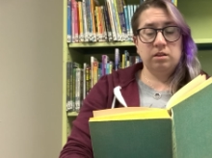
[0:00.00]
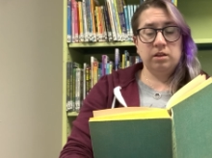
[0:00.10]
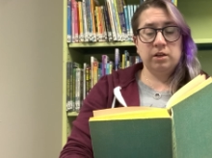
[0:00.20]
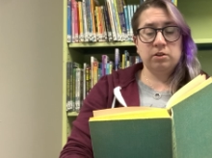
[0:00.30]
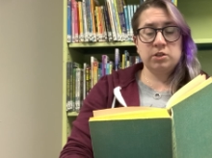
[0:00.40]

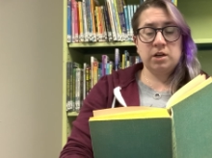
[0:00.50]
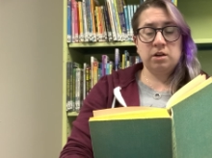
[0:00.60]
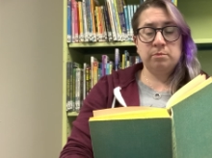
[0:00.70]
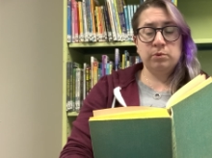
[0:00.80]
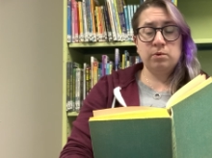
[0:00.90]
Little
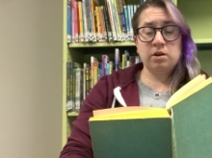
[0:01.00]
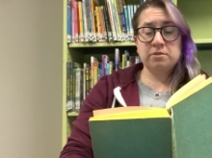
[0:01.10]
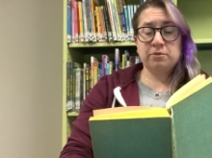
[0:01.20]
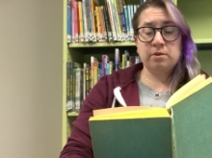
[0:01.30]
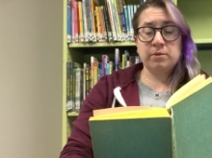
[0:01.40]
Jerry Buote
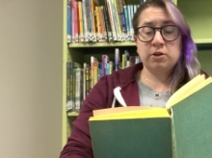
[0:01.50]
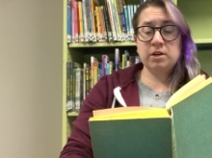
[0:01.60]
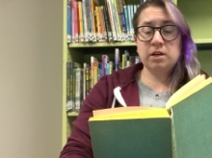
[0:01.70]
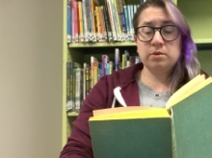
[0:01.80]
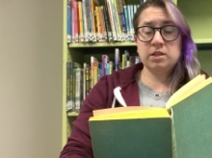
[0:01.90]
from the
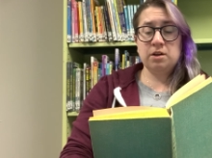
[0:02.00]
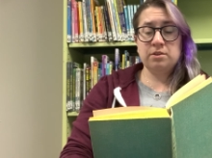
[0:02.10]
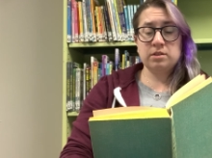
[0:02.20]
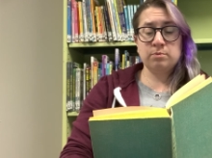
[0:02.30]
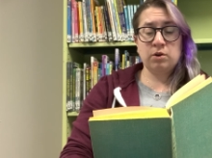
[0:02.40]
creek was here
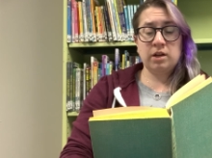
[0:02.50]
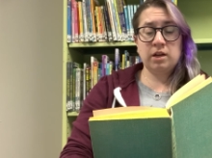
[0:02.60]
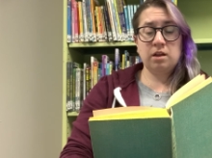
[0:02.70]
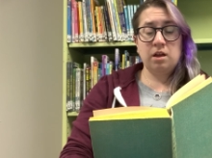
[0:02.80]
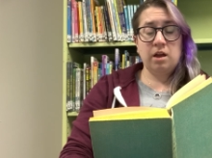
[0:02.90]
this
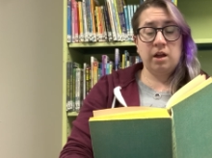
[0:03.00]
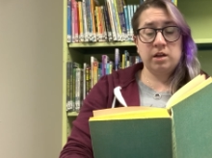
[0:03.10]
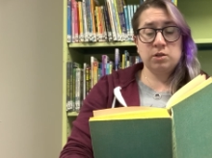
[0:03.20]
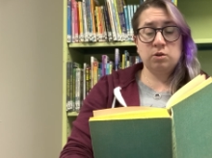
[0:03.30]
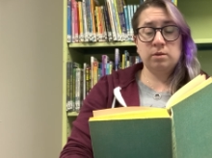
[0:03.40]
morning, and
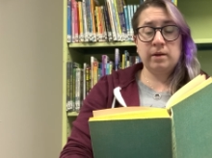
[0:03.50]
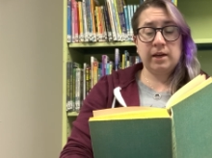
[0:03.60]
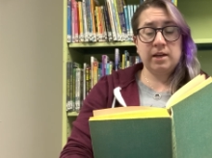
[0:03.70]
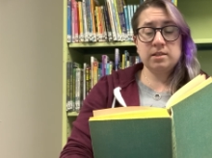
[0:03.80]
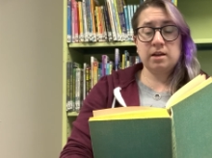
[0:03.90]
I told him I
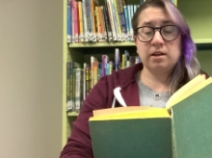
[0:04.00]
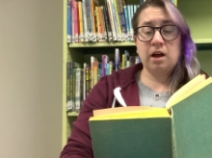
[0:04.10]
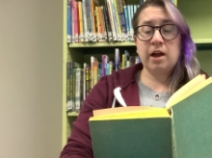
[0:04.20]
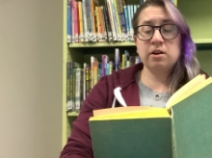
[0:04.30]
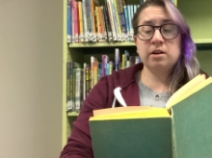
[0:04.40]
guess I'd
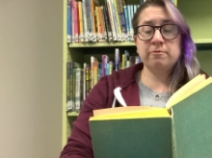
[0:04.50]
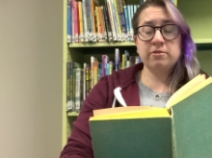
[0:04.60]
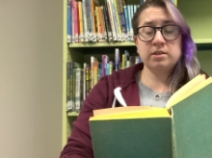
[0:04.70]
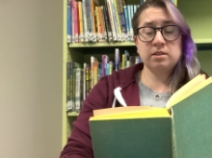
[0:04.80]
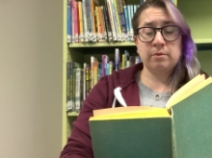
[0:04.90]
hire him
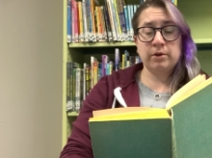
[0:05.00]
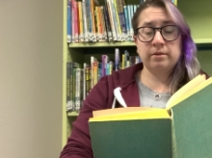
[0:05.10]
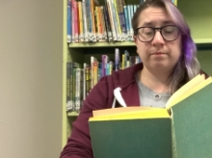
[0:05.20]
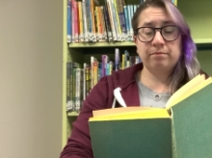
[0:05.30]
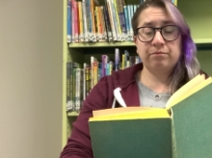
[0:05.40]
for the summer.
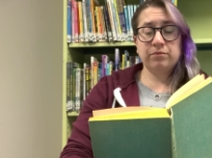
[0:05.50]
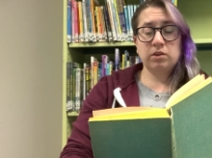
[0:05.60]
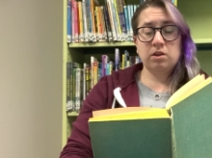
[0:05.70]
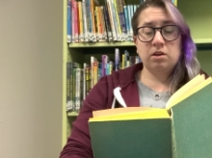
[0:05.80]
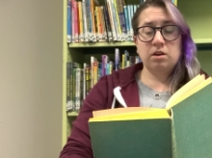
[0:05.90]

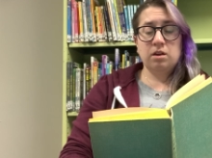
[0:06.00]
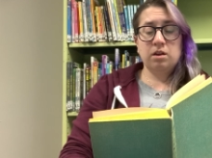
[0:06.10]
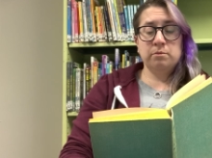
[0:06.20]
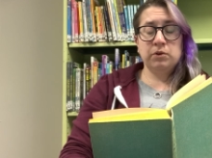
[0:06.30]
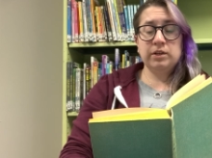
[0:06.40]

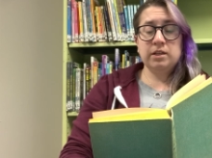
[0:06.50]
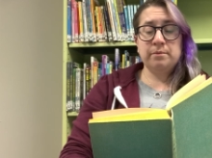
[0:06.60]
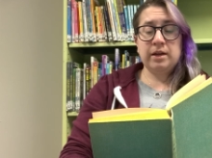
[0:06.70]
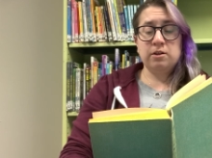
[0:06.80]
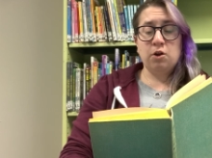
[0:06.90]
Marilla
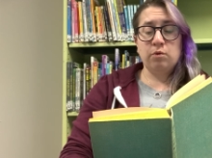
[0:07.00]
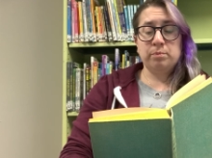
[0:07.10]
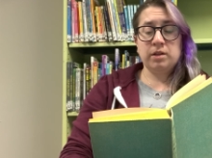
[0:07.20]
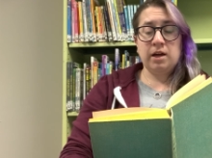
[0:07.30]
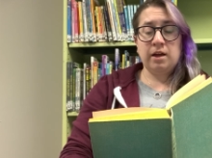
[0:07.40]
made no
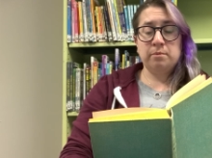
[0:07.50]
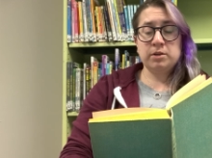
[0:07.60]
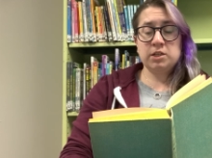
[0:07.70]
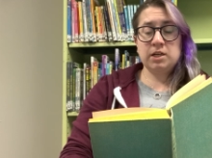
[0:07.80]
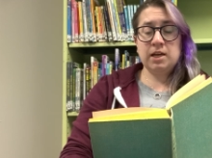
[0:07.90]
reply,
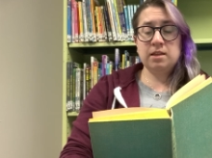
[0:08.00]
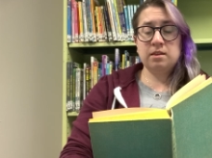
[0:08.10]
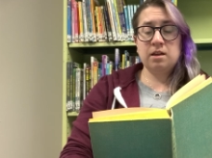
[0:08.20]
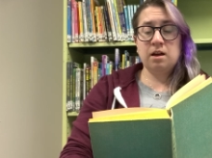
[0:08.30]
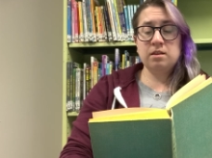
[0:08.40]
but she hit
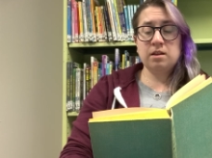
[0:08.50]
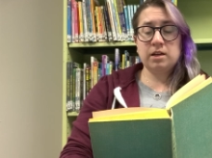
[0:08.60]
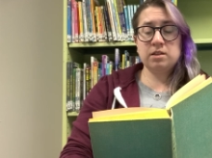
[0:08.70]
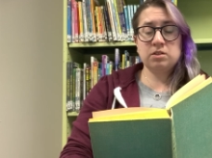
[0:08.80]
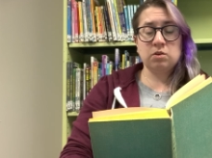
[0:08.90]
the
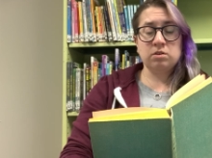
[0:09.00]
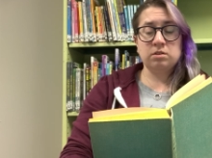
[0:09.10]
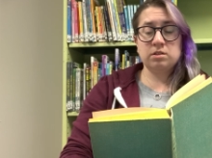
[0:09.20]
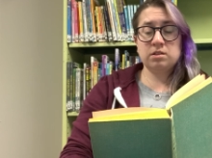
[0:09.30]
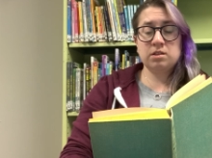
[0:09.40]
unlucky
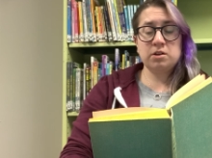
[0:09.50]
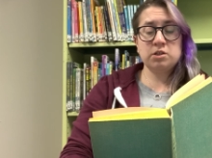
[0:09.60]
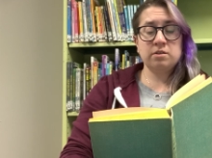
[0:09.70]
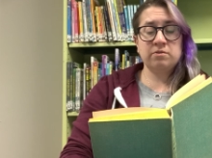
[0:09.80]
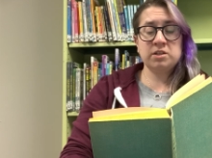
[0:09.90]
sorrel
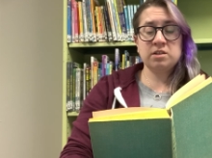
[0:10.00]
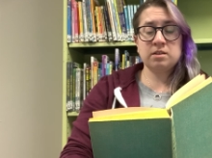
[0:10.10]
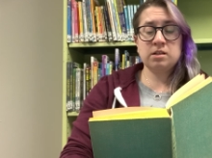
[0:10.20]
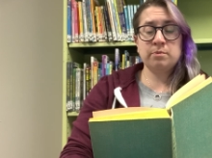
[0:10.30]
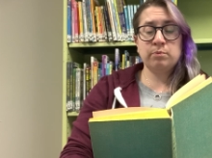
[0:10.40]
such a vicious
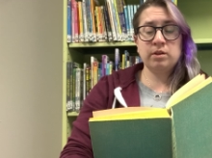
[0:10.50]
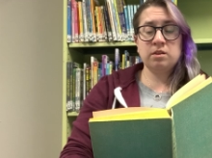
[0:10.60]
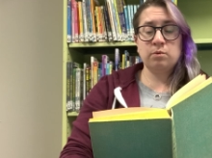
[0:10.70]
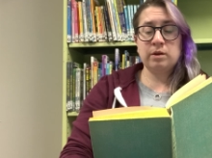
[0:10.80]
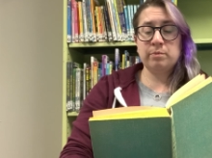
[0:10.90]
clip with
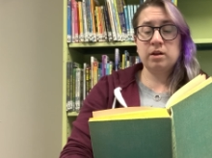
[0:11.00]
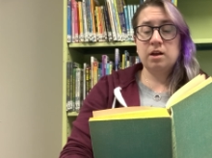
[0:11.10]
the whip